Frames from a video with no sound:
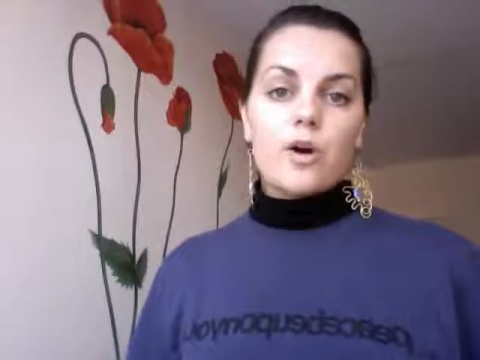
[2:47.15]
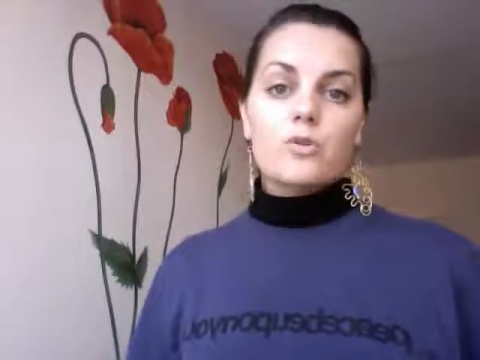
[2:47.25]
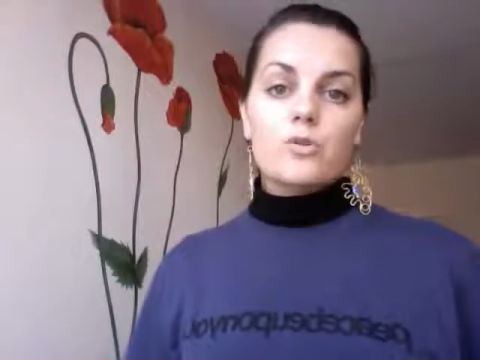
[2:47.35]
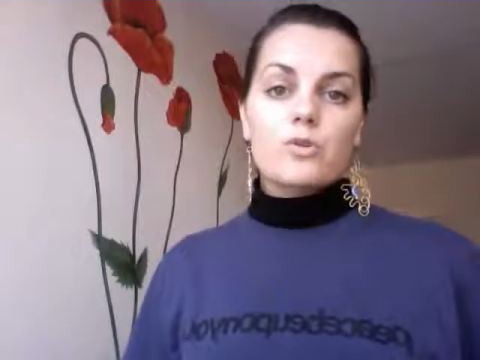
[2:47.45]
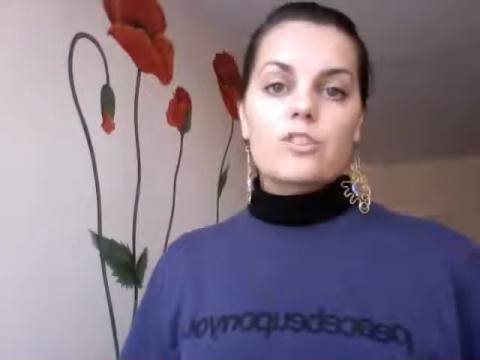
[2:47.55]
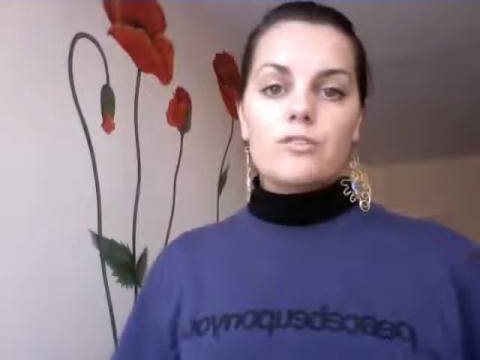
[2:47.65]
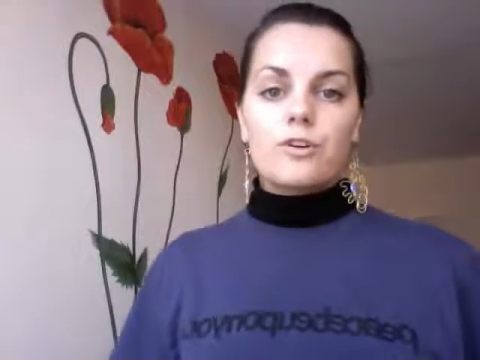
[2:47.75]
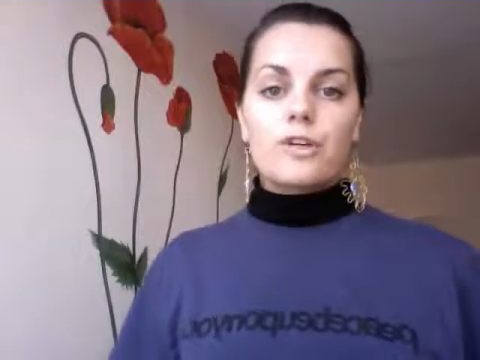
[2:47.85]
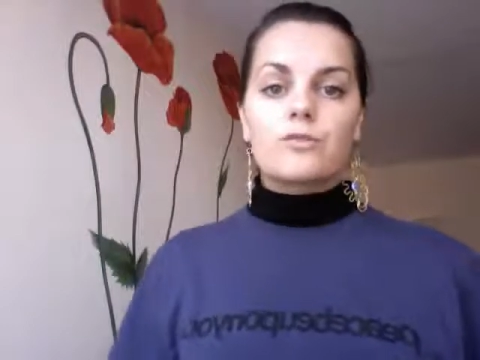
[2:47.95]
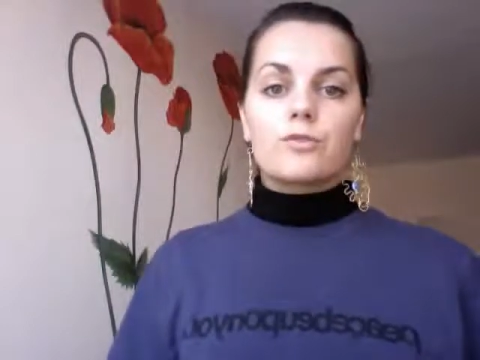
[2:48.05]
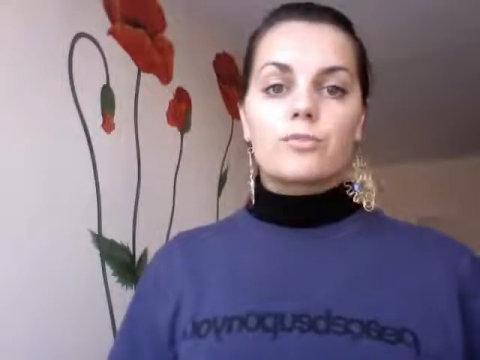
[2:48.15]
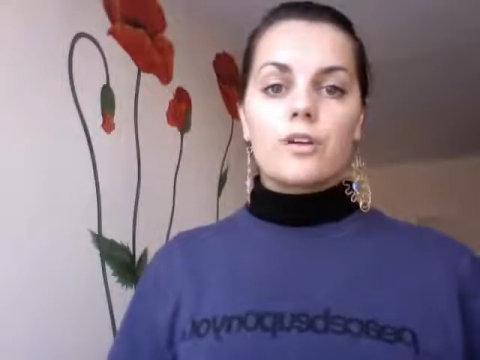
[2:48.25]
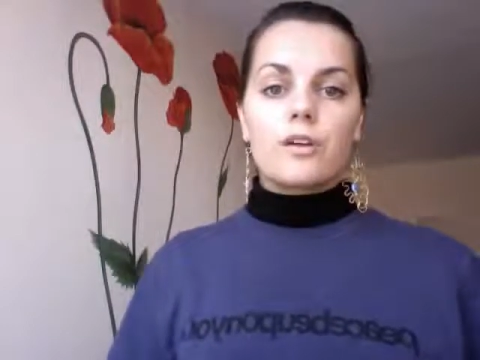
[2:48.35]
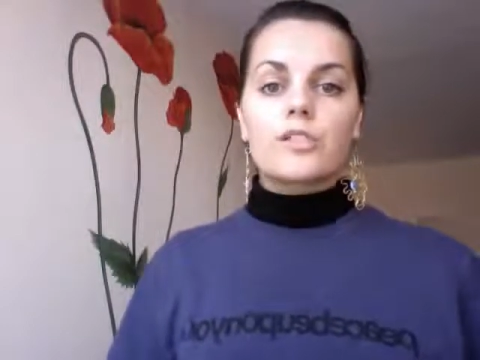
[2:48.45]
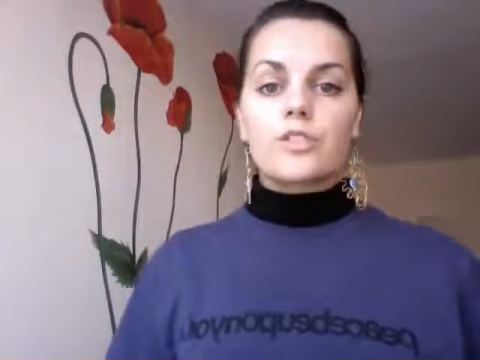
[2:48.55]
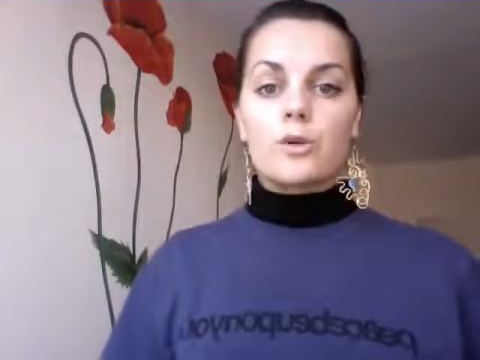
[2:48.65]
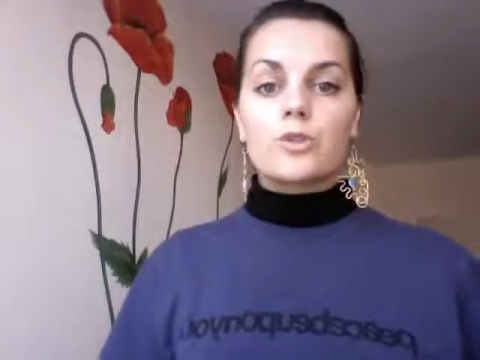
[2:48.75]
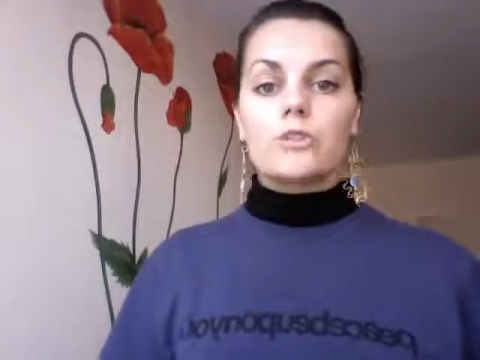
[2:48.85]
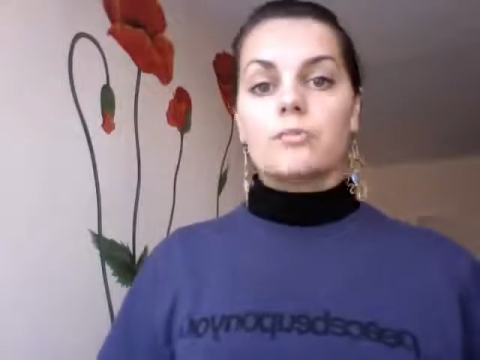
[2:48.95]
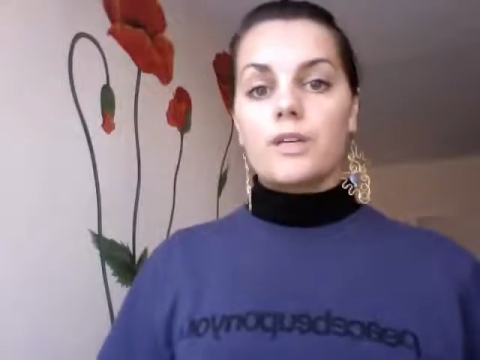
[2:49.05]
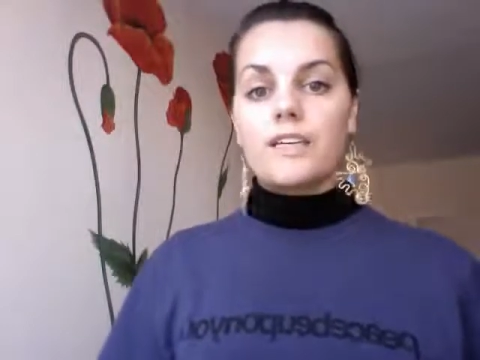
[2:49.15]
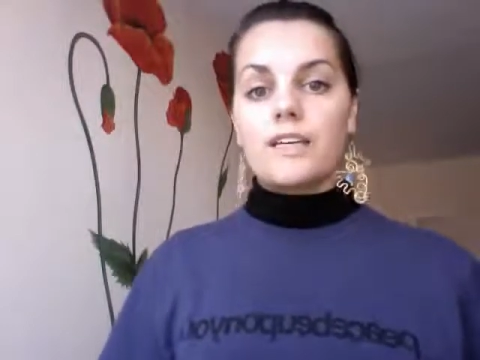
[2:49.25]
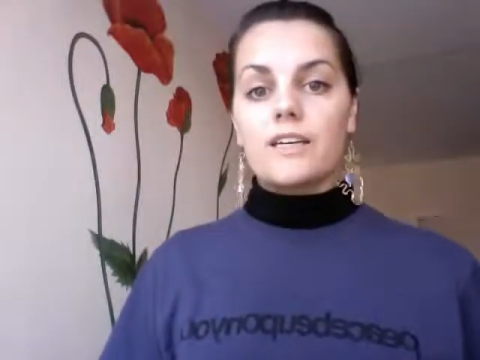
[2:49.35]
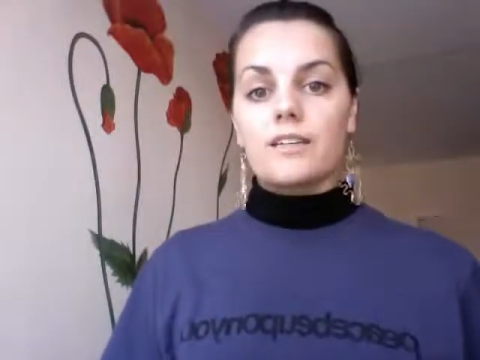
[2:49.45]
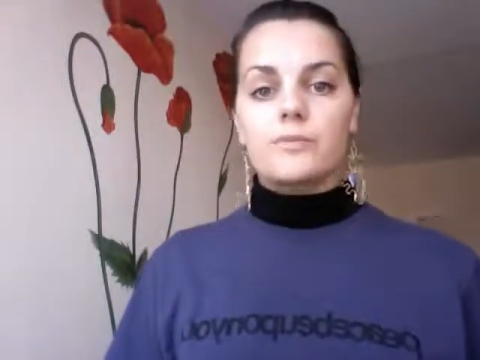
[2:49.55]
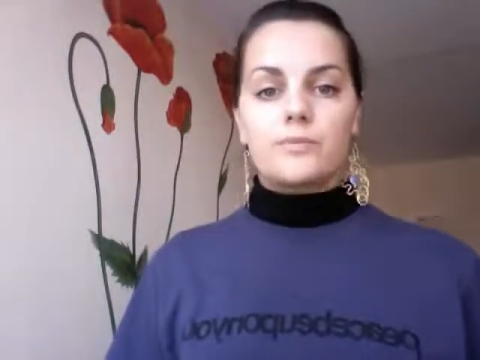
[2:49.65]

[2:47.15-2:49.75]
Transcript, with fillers: also different from the social media.